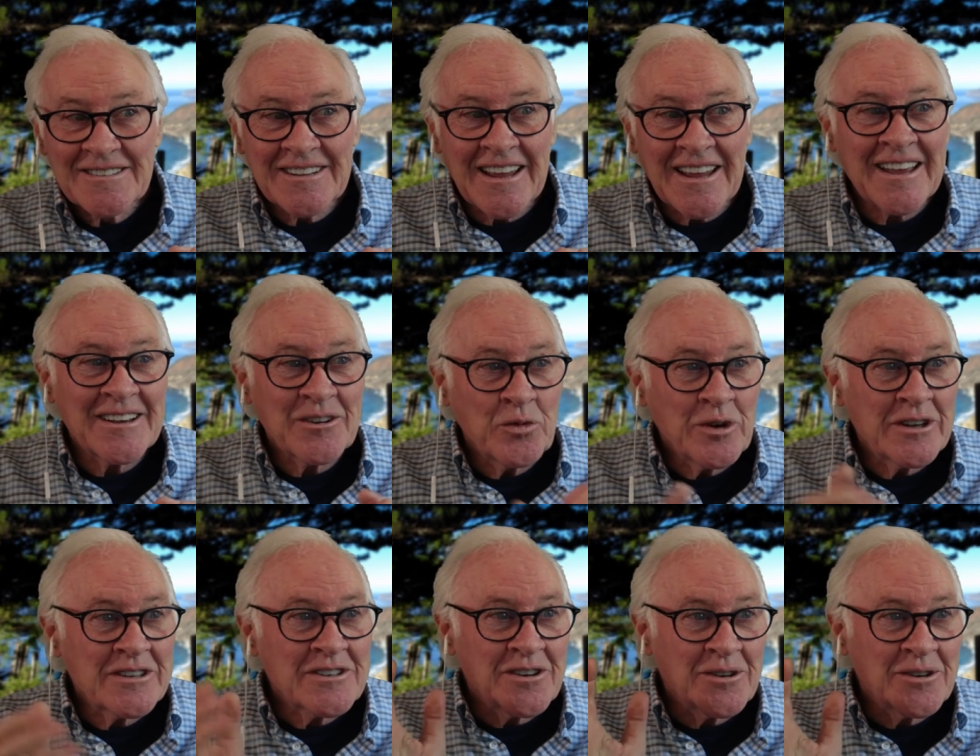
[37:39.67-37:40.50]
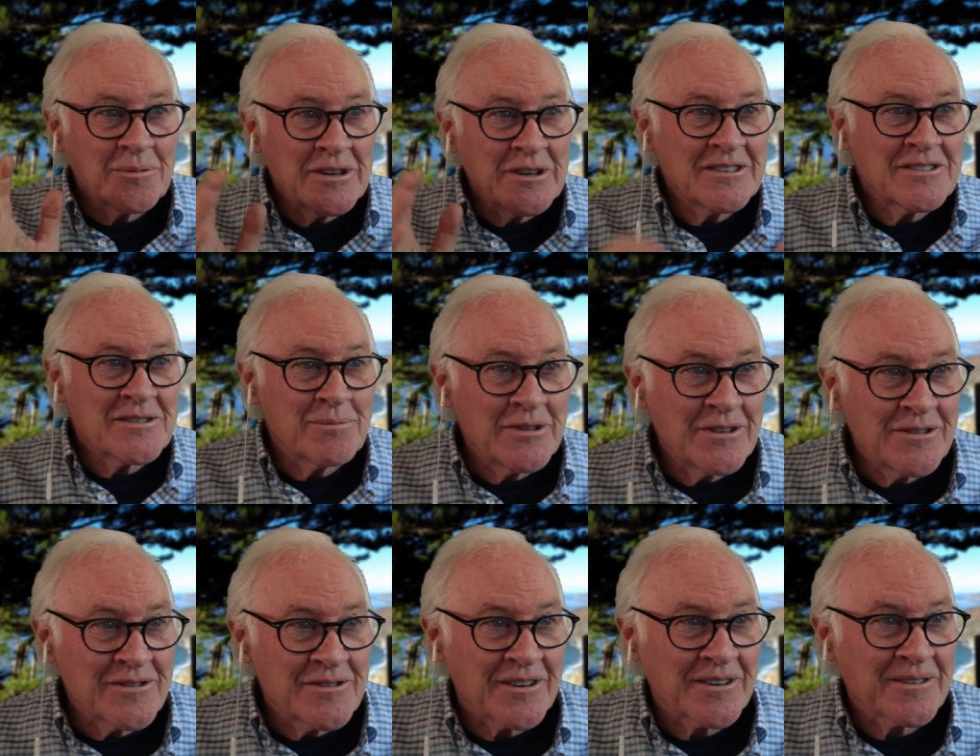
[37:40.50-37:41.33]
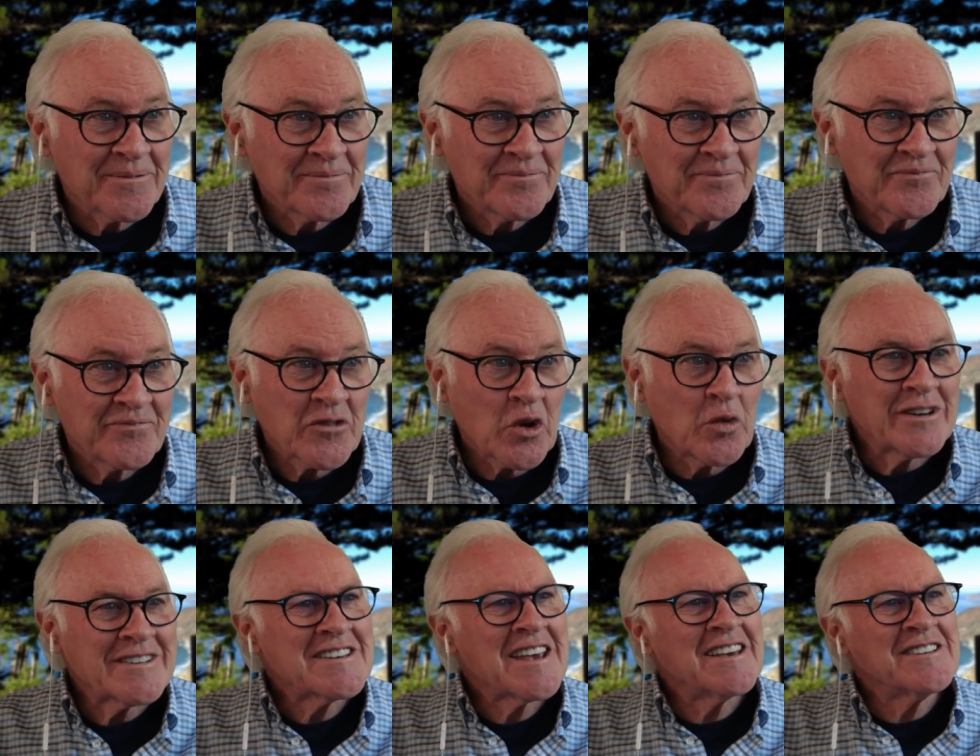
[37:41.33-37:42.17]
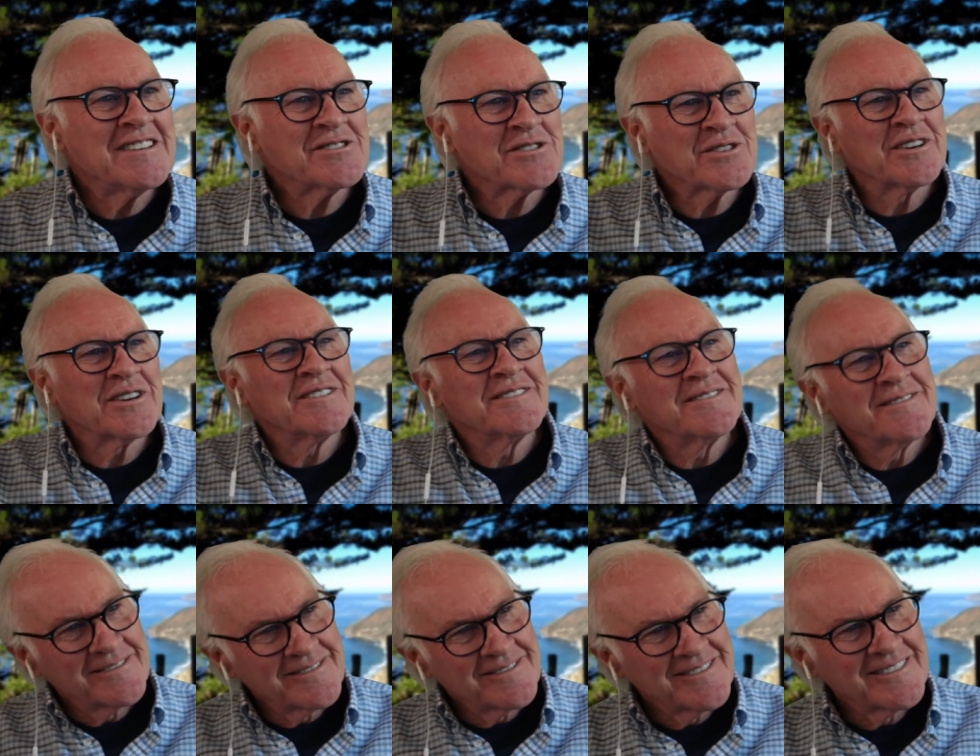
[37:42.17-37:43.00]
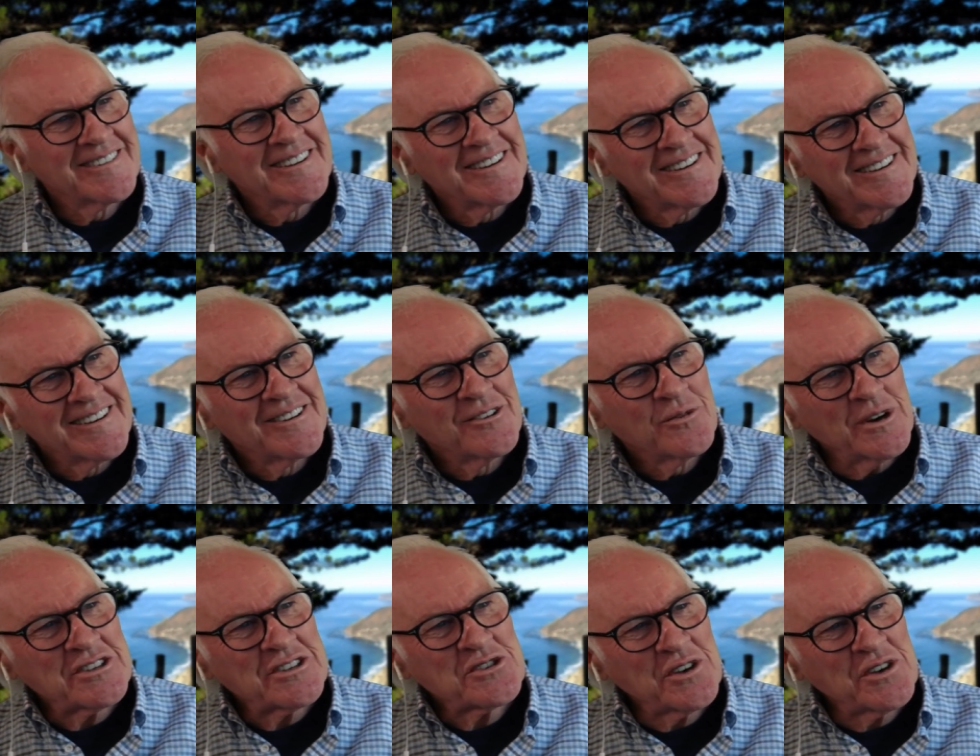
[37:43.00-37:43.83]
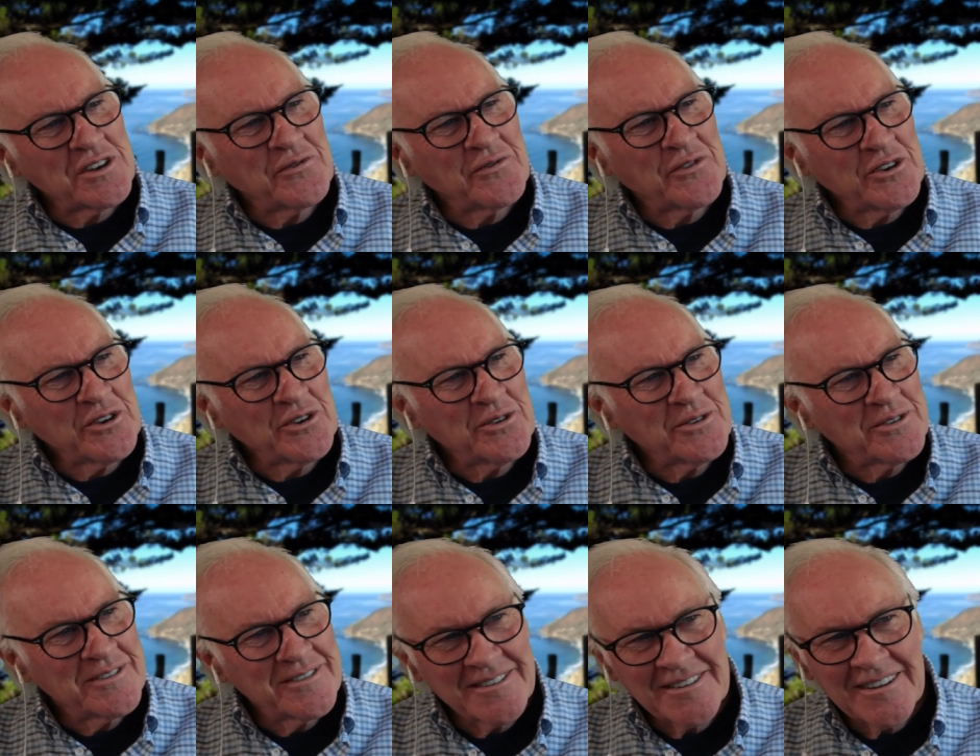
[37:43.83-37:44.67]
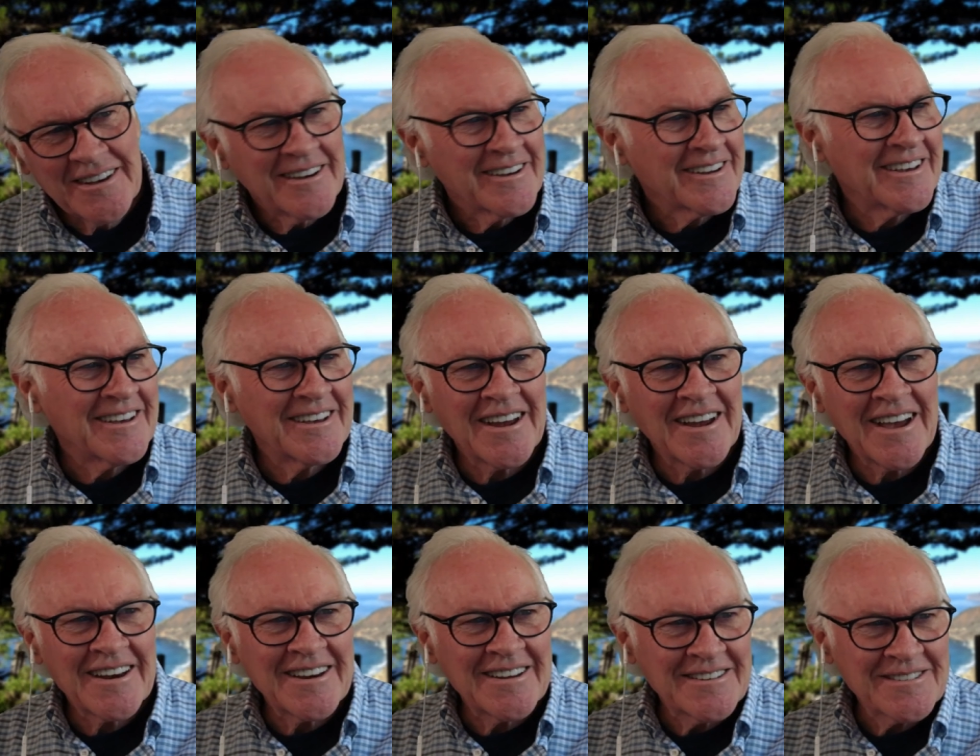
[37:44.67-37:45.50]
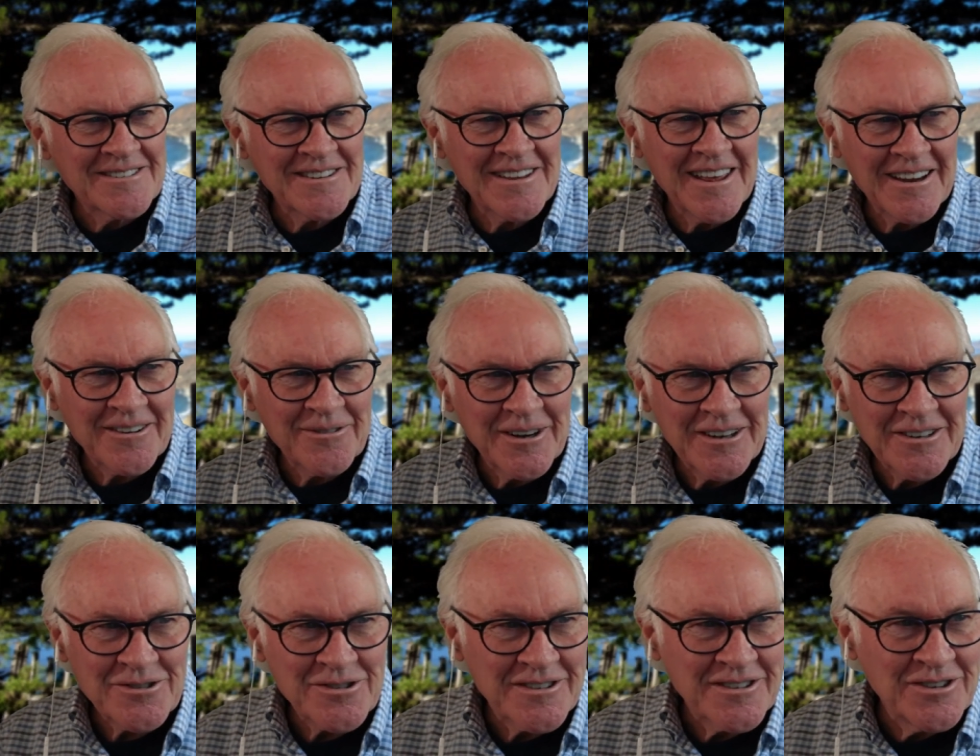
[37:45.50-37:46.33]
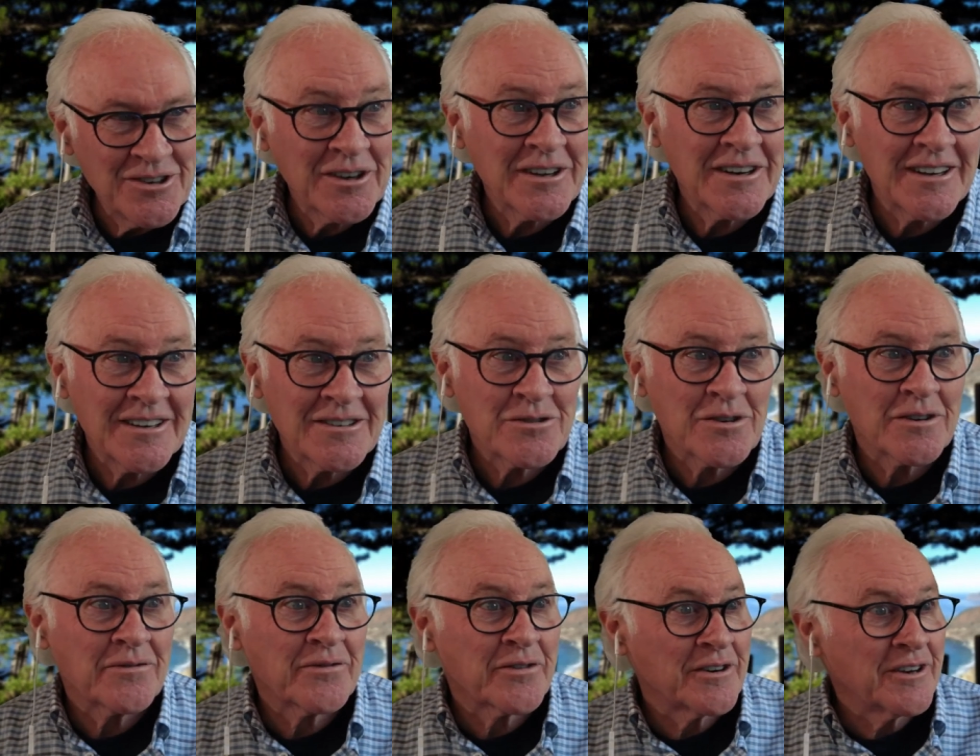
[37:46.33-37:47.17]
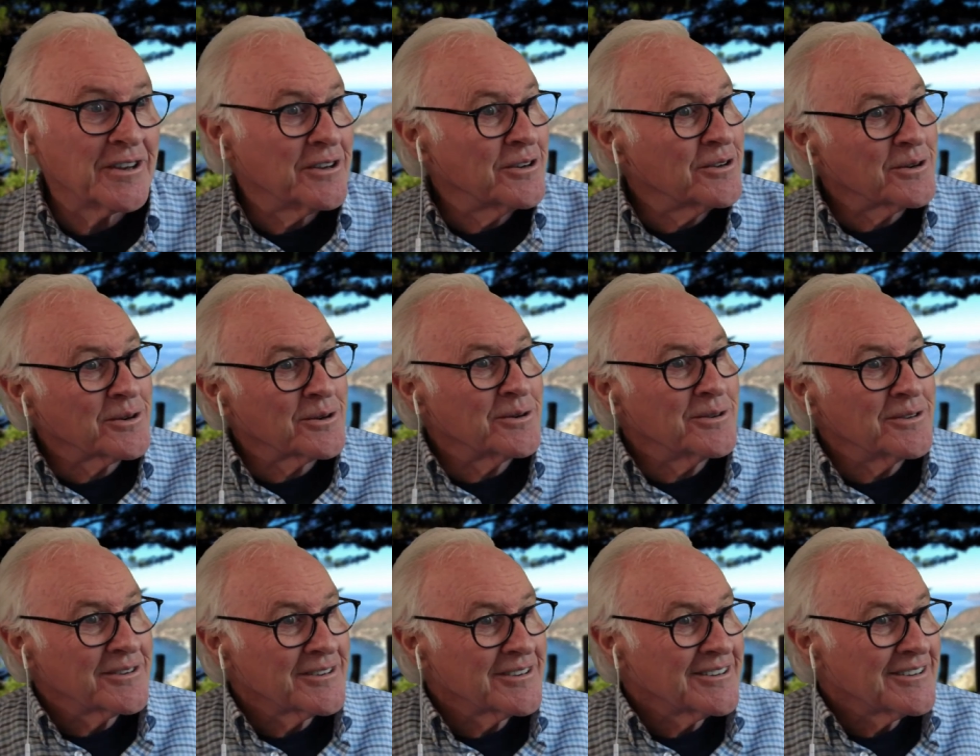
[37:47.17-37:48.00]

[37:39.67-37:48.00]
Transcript: Like, what's a good piece of music? What tastes good? What's good food? Cannot answer that question. You can answer it for you.